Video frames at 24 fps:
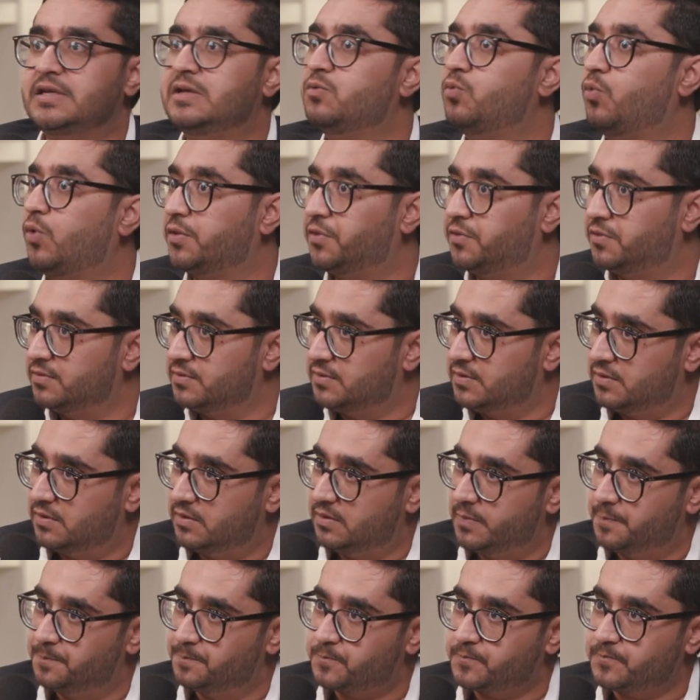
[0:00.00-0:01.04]
see what
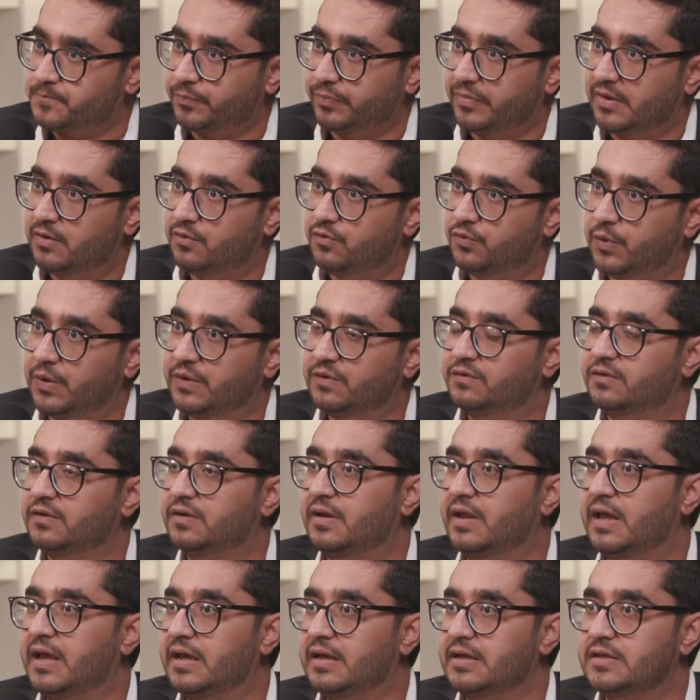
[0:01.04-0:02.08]
the
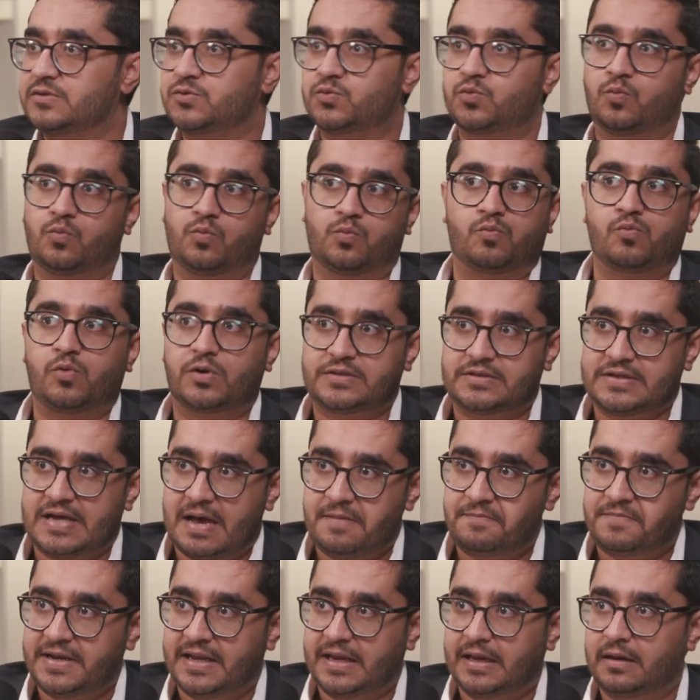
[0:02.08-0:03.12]
reason is, what's
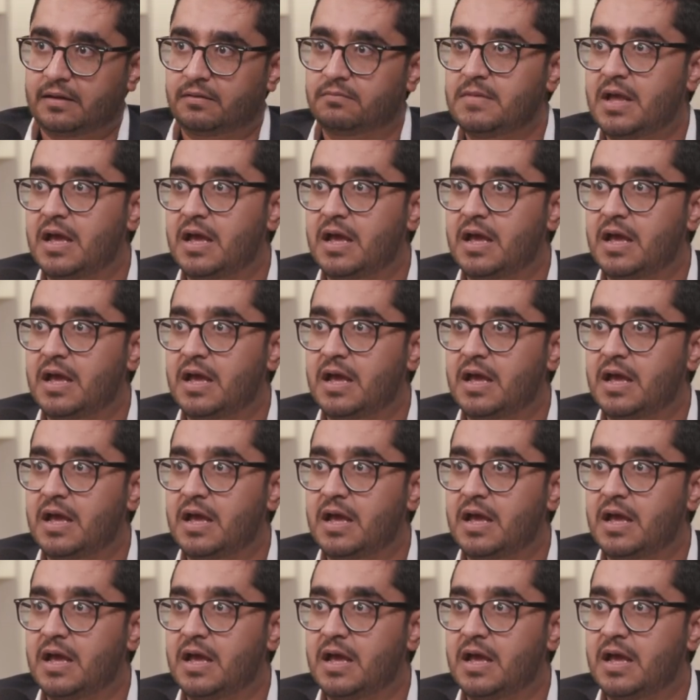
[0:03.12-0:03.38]
happening.